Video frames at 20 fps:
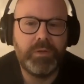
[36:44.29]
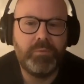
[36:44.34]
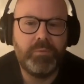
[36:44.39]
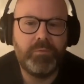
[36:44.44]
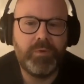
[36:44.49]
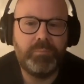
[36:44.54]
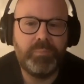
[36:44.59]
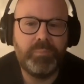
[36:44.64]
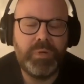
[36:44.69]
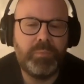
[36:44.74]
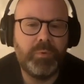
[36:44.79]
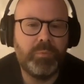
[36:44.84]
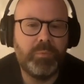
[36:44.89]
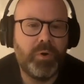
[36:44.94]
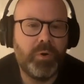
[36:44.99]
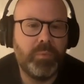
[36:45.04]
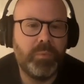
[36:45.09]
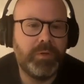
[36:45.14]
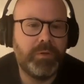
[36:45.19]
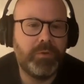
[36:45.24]
We've had people
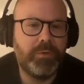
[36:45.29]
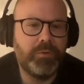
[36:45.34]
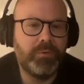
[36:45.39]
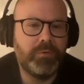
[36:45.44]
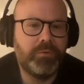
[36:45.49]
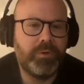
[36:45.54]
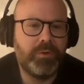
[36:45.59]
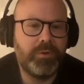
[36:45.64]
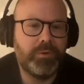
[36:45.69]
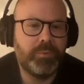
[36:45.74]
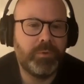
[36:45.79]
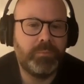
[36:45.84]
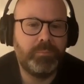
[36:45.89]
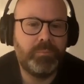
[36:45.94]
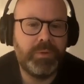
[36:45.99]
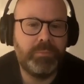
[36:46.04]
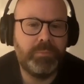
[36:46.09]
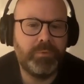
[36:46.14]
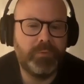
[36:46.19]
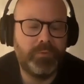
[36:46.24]
popping notes rather
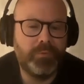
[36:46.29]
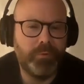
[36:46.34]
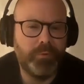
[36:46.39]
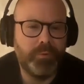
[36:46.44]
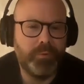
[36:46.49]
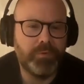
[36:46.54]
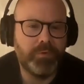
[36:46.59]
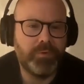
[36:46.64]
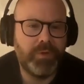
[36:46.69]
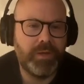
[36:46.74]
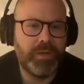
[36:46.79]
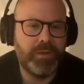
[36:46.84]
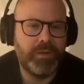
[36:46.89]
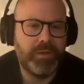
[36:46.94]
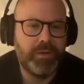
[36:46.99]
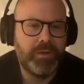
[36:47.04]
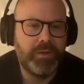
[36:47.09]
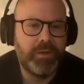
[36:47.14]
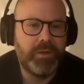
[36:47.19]
with people's doors saying,